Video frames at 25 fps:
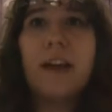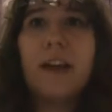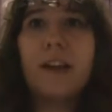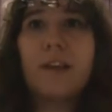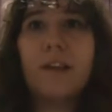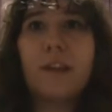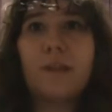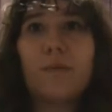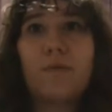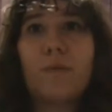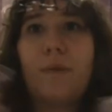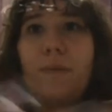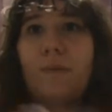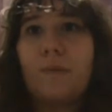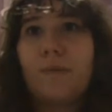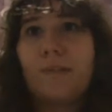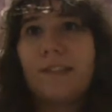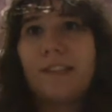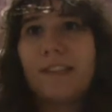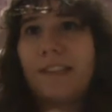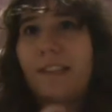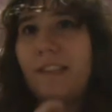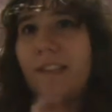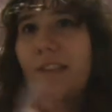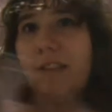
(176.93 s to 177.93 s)
There's one more
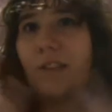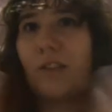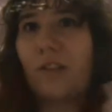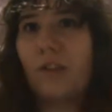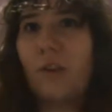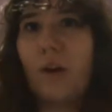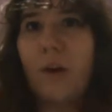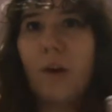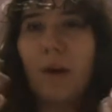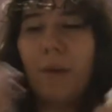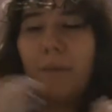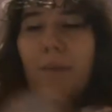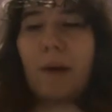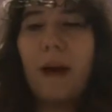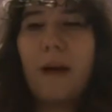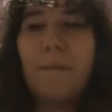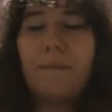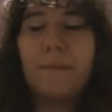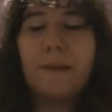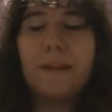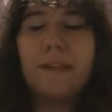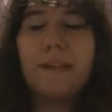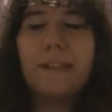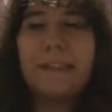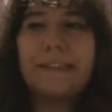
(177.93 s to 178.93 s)
season, so I'm
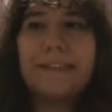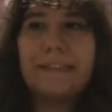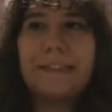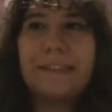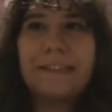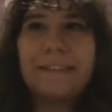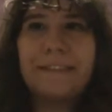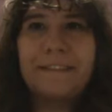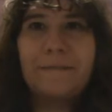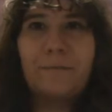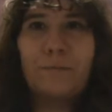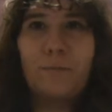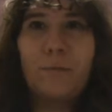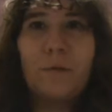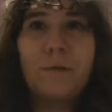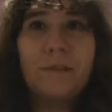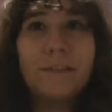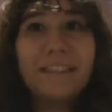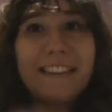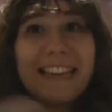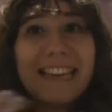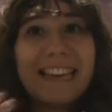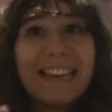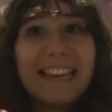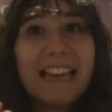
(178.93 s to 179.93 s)
happy to see what
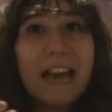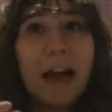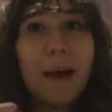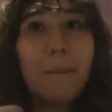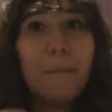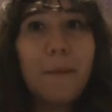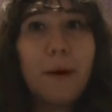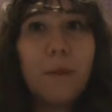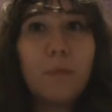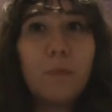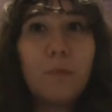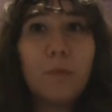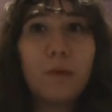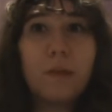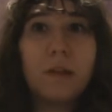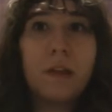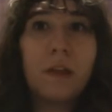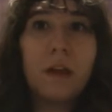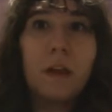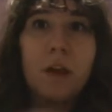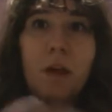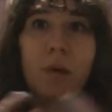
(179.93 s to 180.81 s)
they come up with